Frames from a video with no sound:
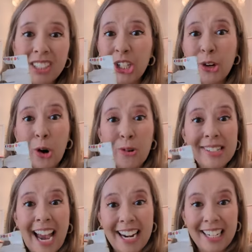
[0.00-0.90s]
your own
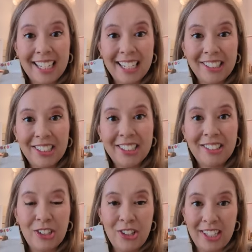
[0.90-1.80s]
data connection
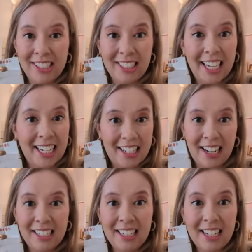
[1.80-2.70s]
so you can stay
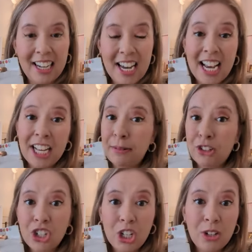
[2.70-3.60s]
connected,
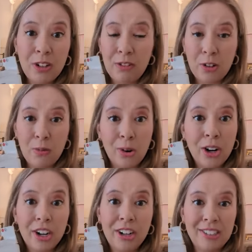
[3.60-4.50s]
especially if you have
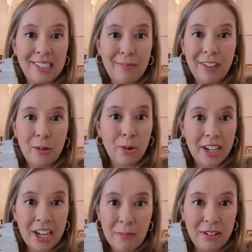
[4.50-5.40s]
work or something,
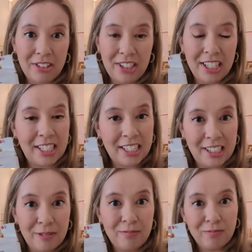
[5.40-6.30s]
work emails you need
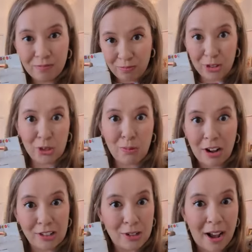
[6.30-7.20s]
to
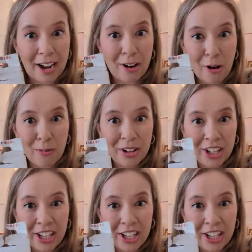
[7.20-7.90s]
respond to back home.